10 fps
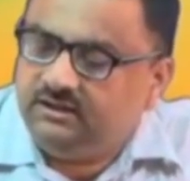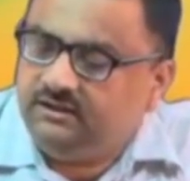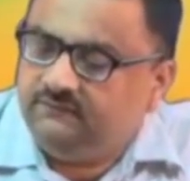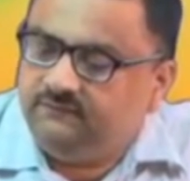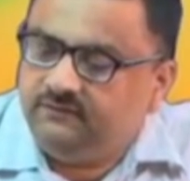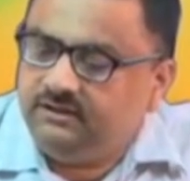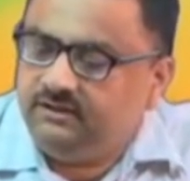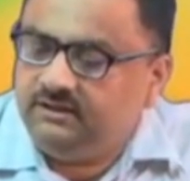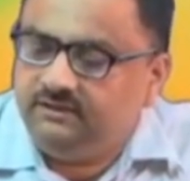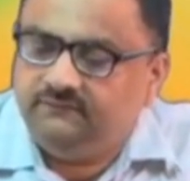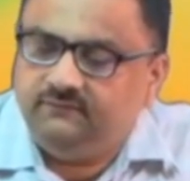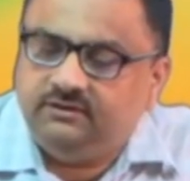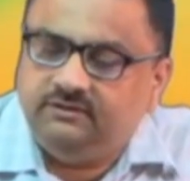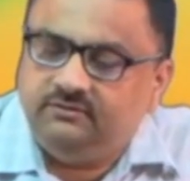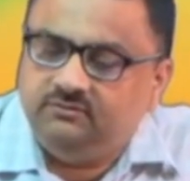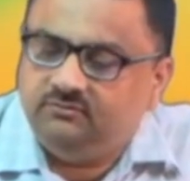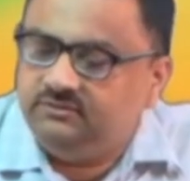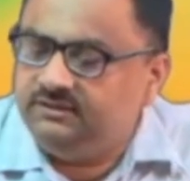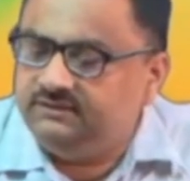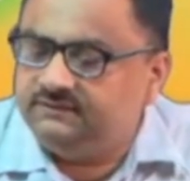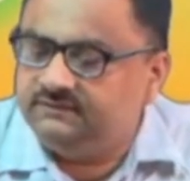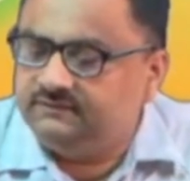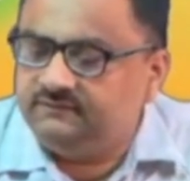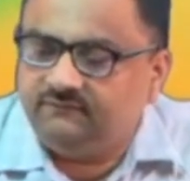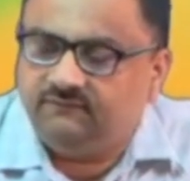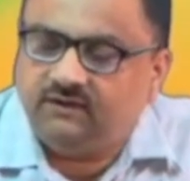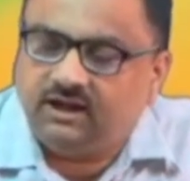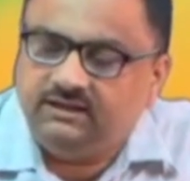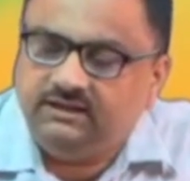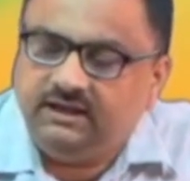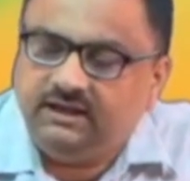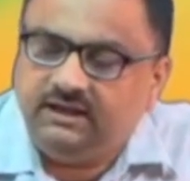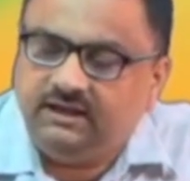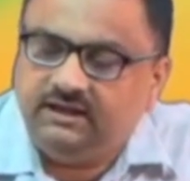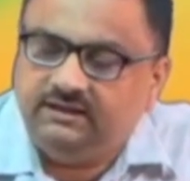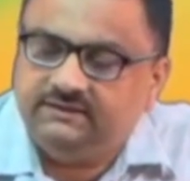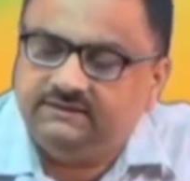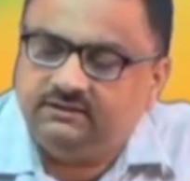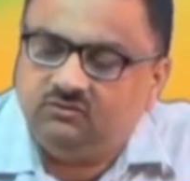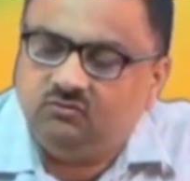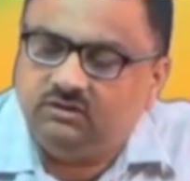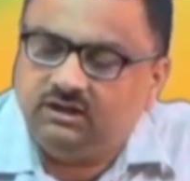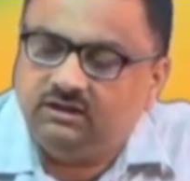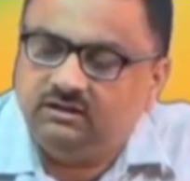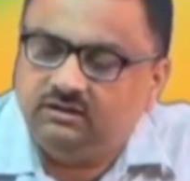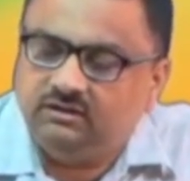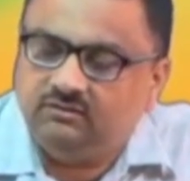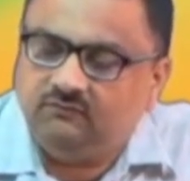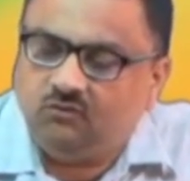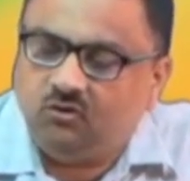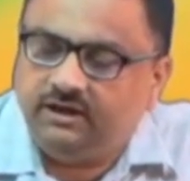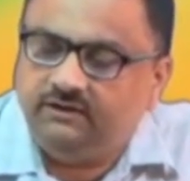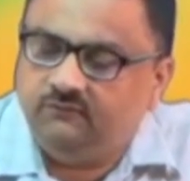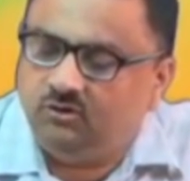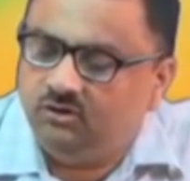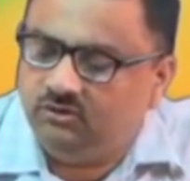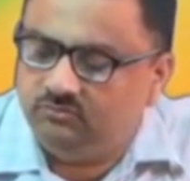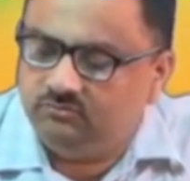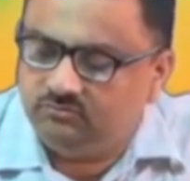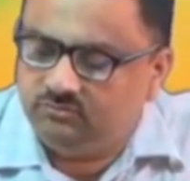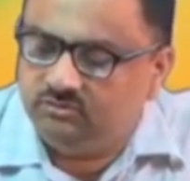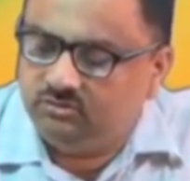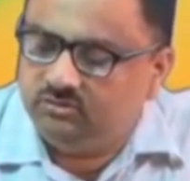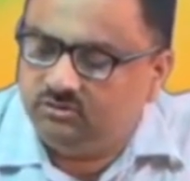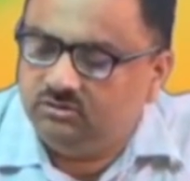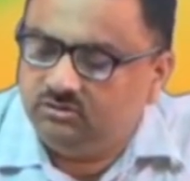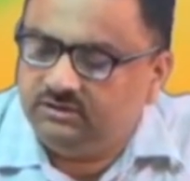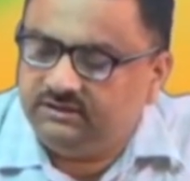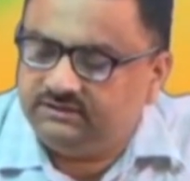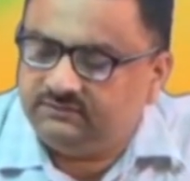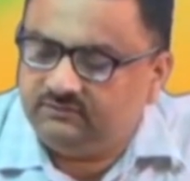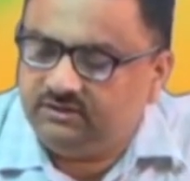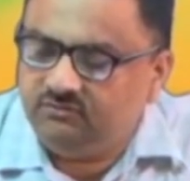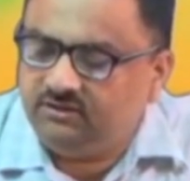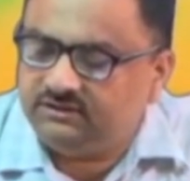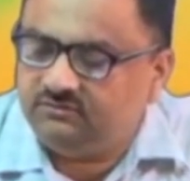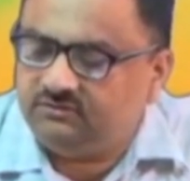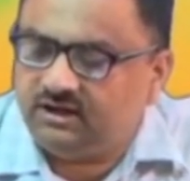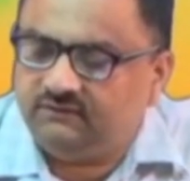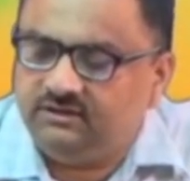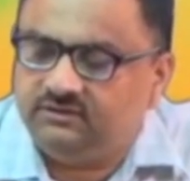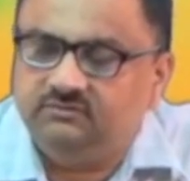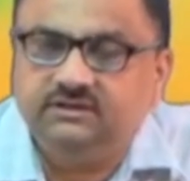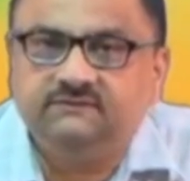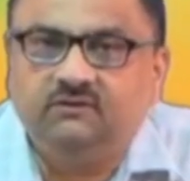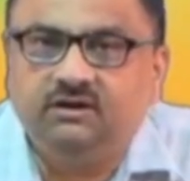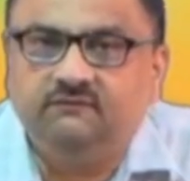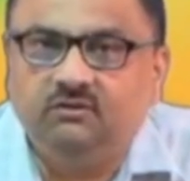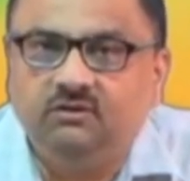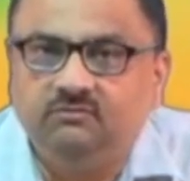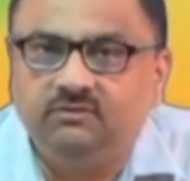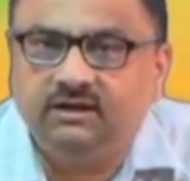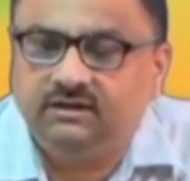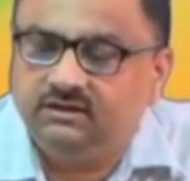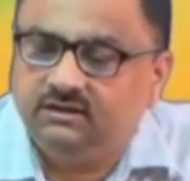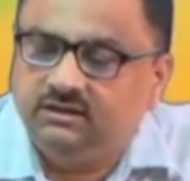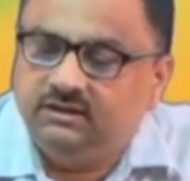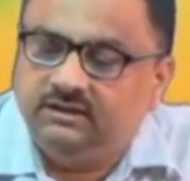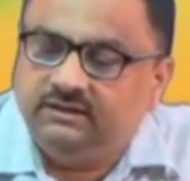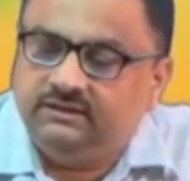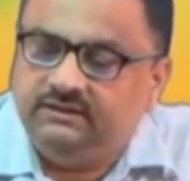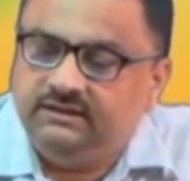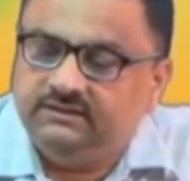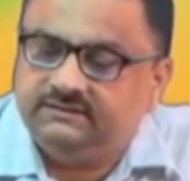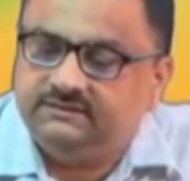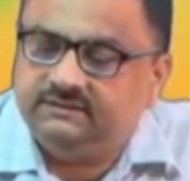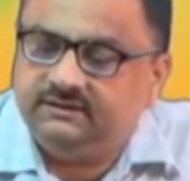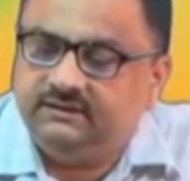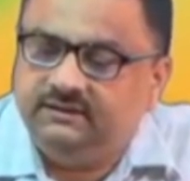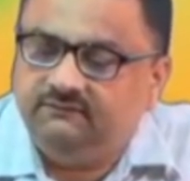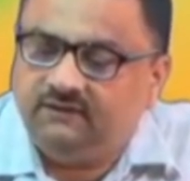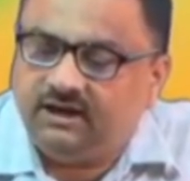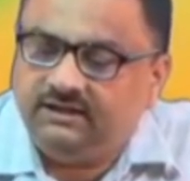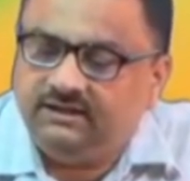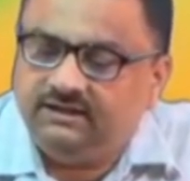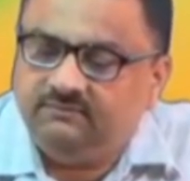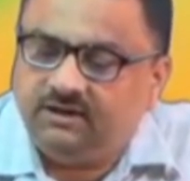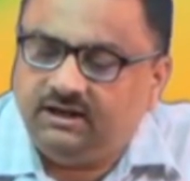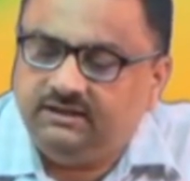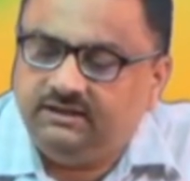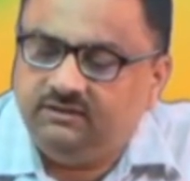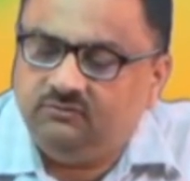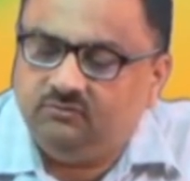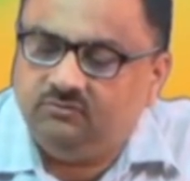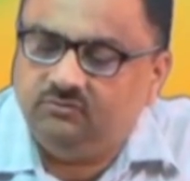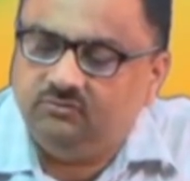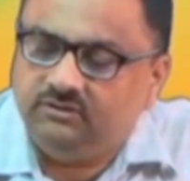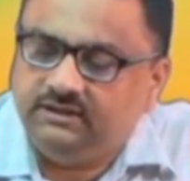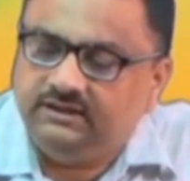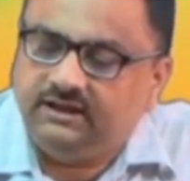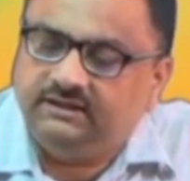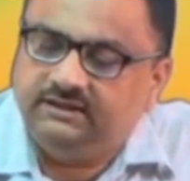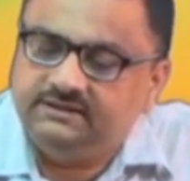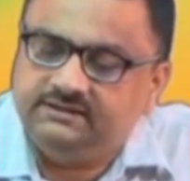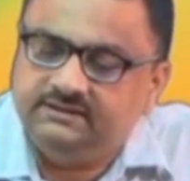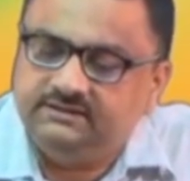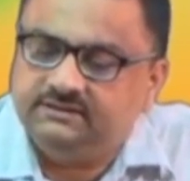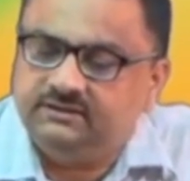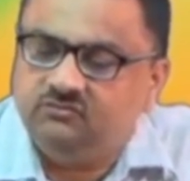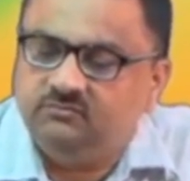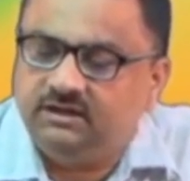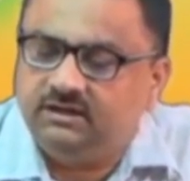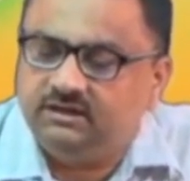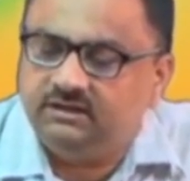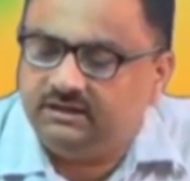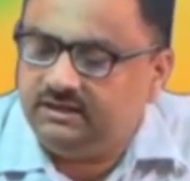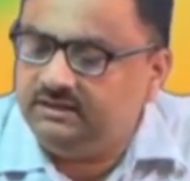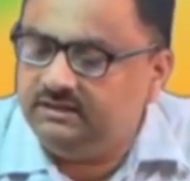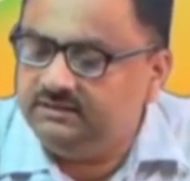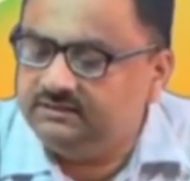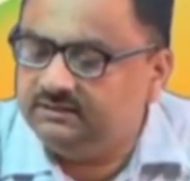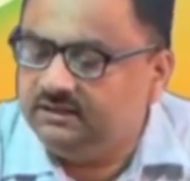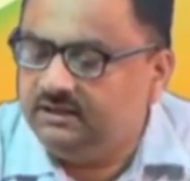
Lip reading: if we do this, phi AL is the total void volume, this Q has to travel through this void volume, right. This divided by Q, in that case this numerator is